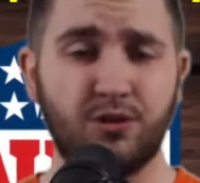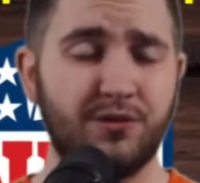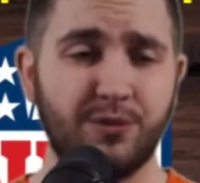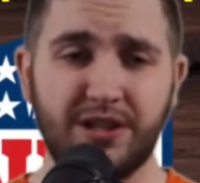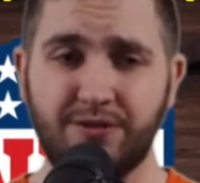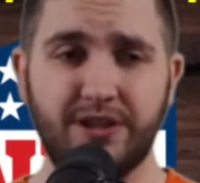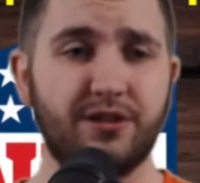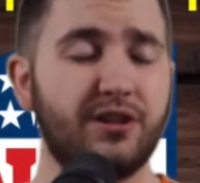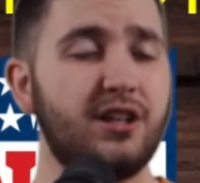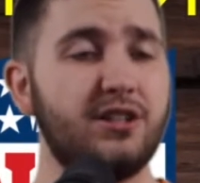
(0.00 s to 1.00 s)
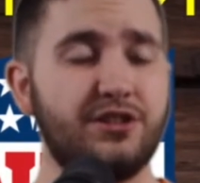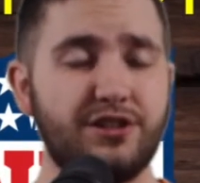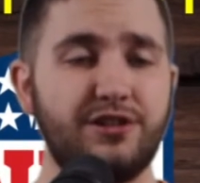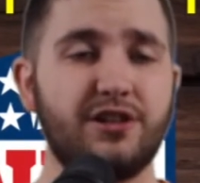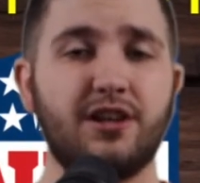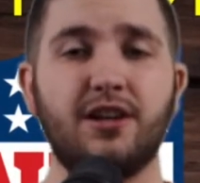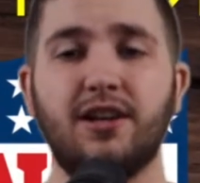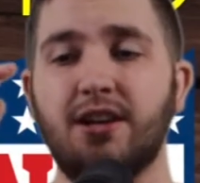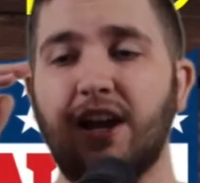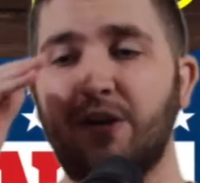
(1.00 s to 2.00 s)
Antoine Winfield Jr.
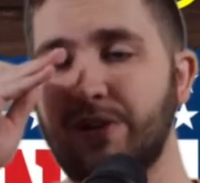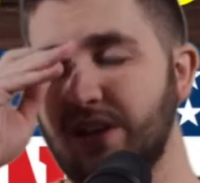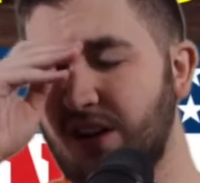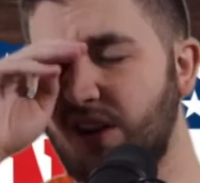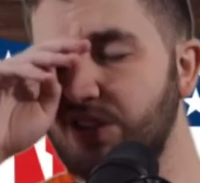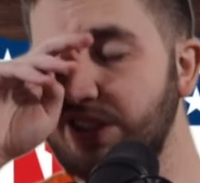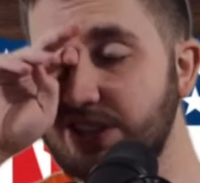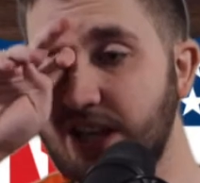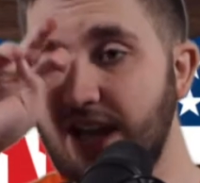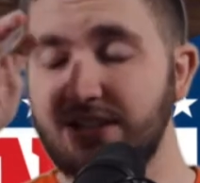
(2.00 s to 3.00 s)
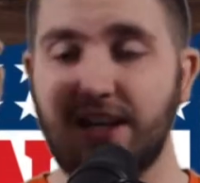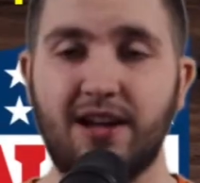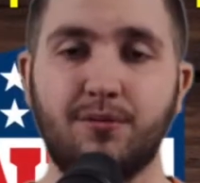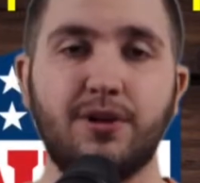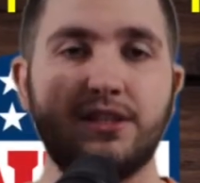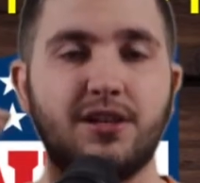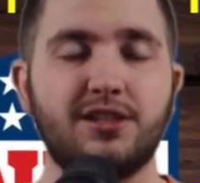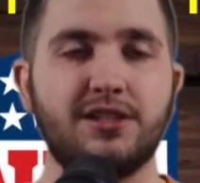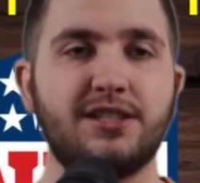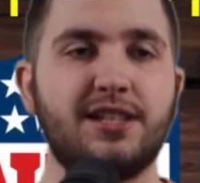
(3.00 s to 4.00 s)
I mean, all these guys that have
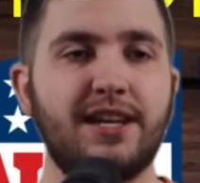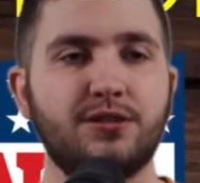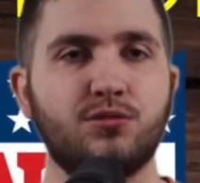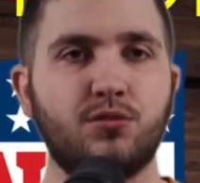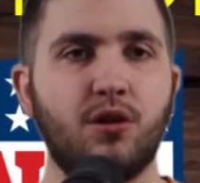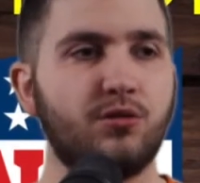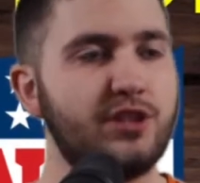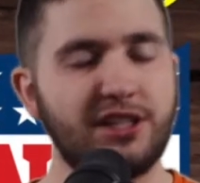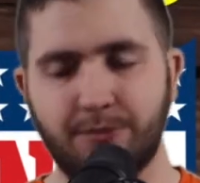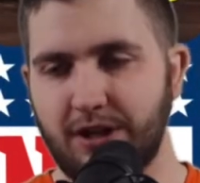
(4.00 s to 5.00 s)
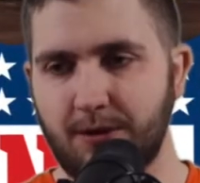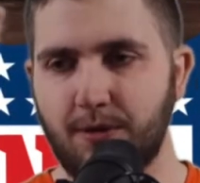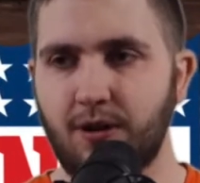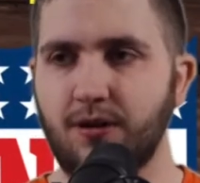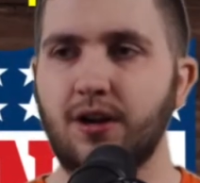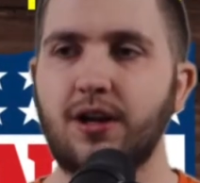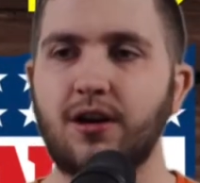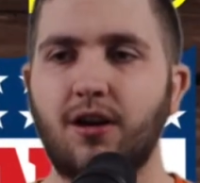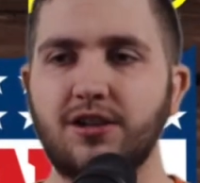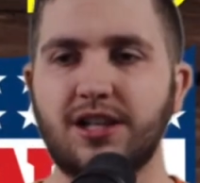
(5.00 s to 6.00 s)
played such an integral role, Jason Pierre-Paul,
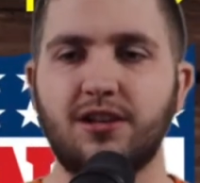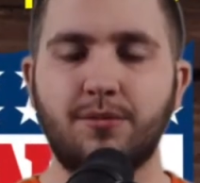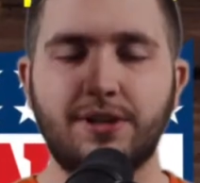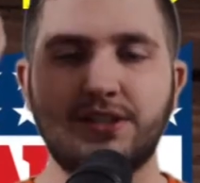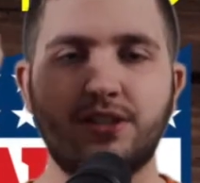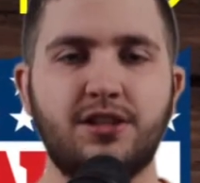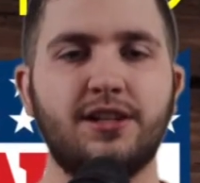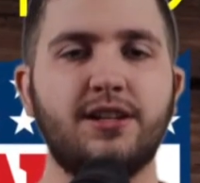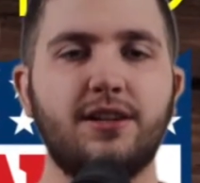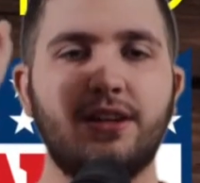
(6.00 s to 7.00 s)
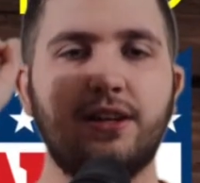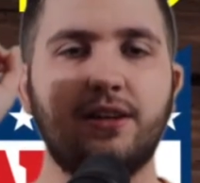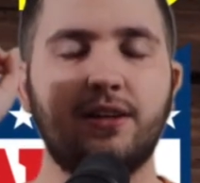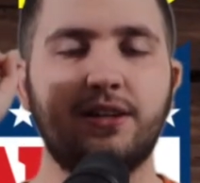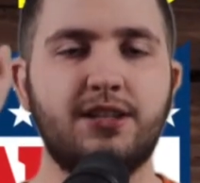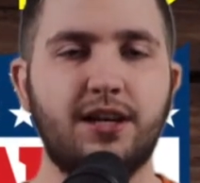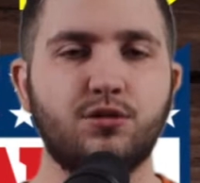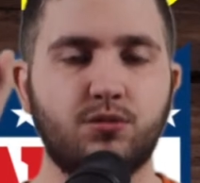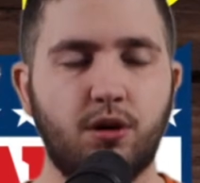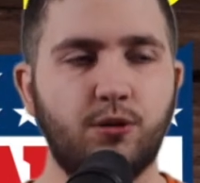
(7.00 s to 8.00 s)
all these guys that played such an
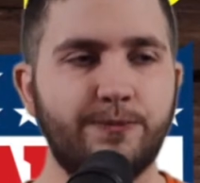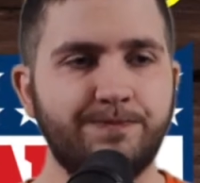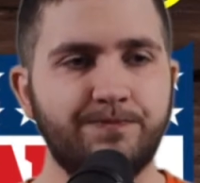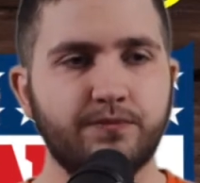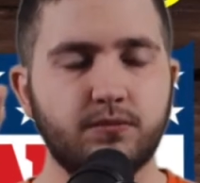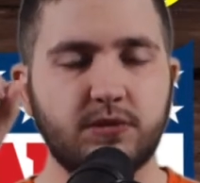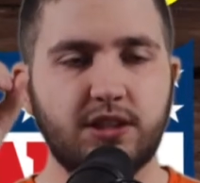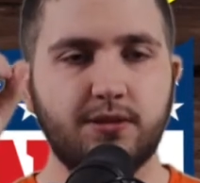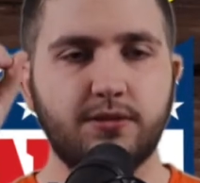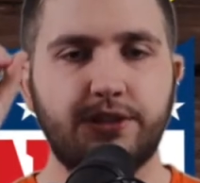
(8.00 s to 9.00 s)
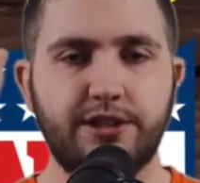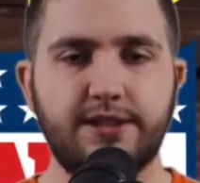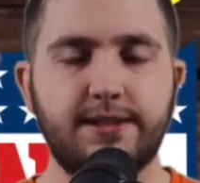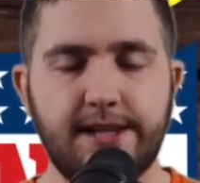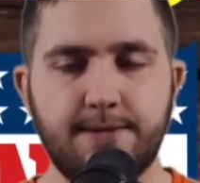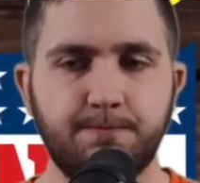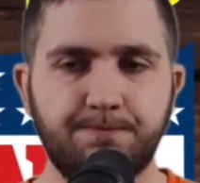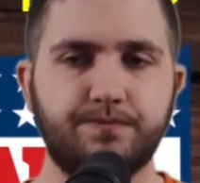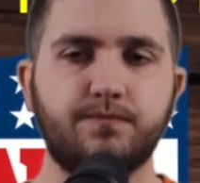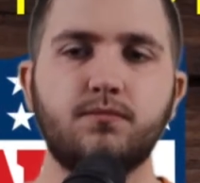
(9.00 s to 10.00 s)
integral role to this
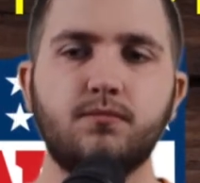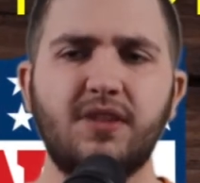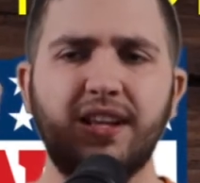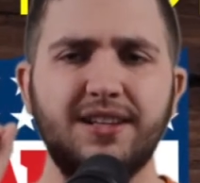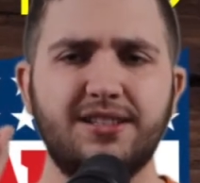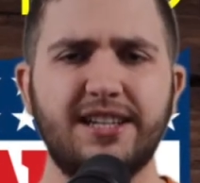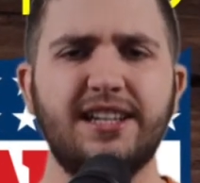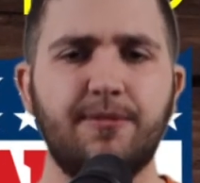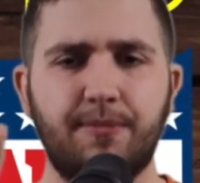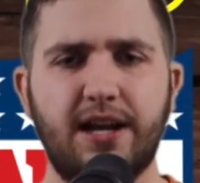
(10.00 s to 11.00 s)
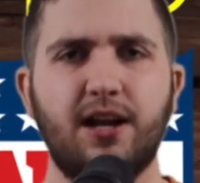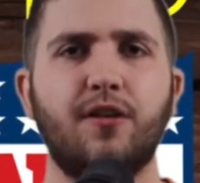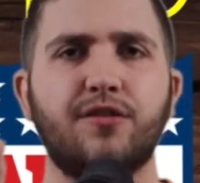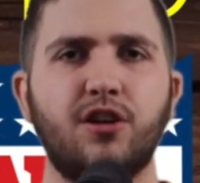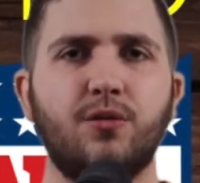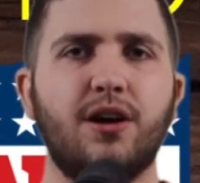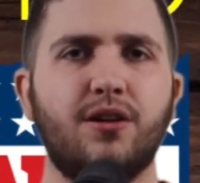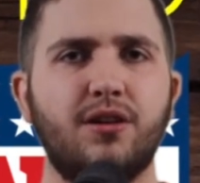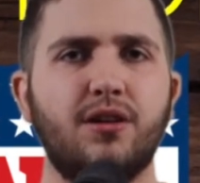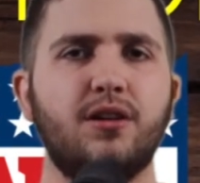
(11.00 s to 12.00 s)
team, seeing it pay off so
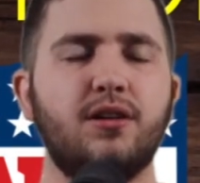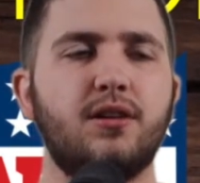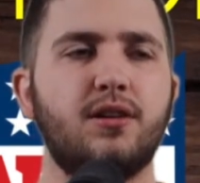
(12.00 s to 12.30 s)
well